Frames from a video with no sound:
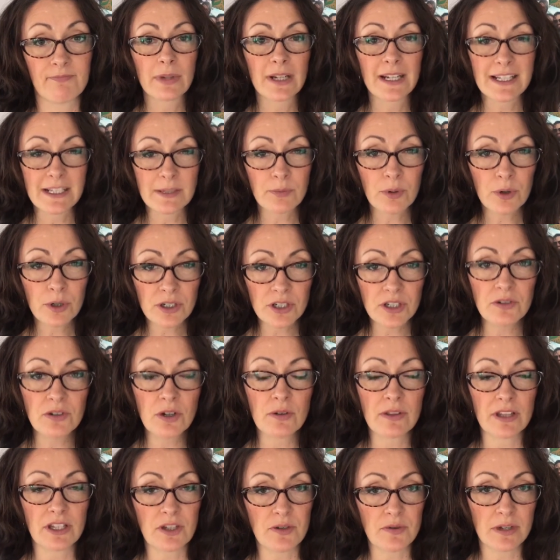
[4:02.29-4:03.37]
But it's important you
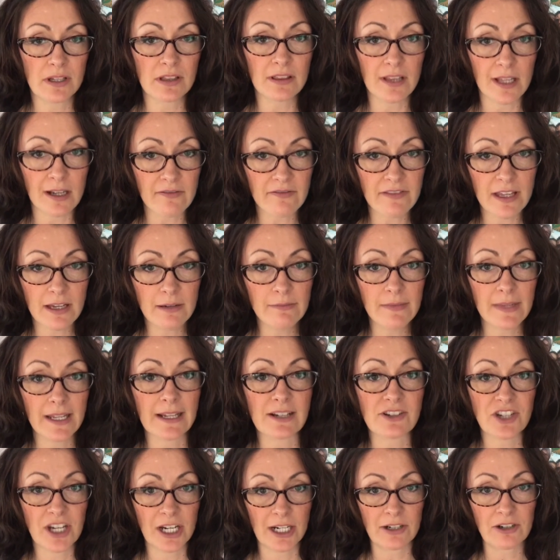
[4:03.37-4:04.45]
know that you can love them
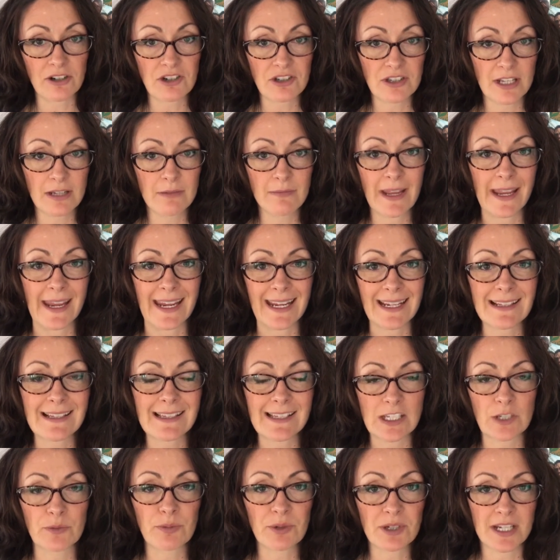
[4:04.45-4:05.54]
and cherish them and
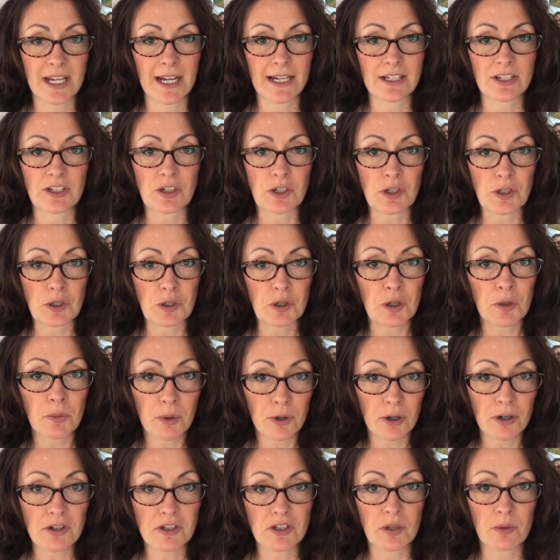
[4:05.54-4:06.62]
still protect your
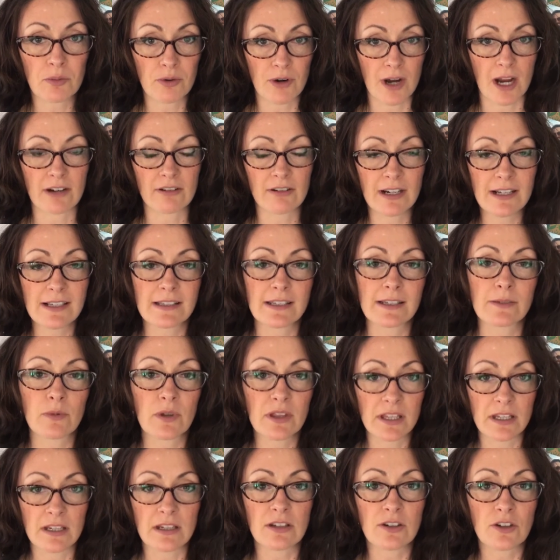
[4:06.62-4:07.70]
personal progress
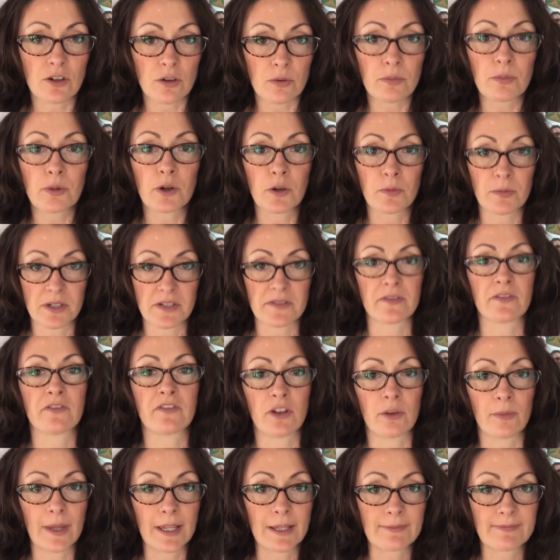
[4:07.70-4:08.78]
within your purpose
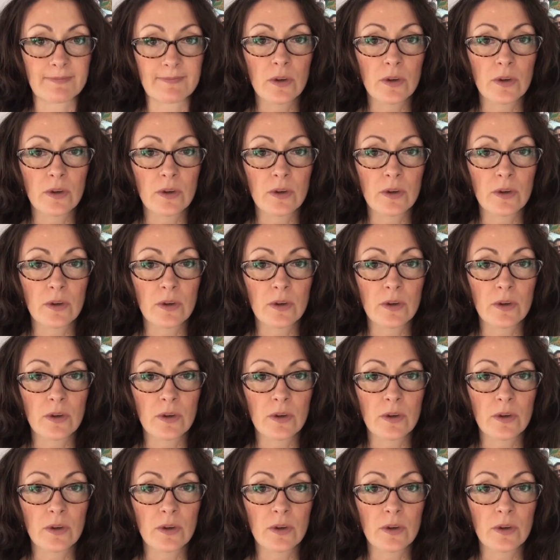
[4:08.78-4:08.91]
fulfillment.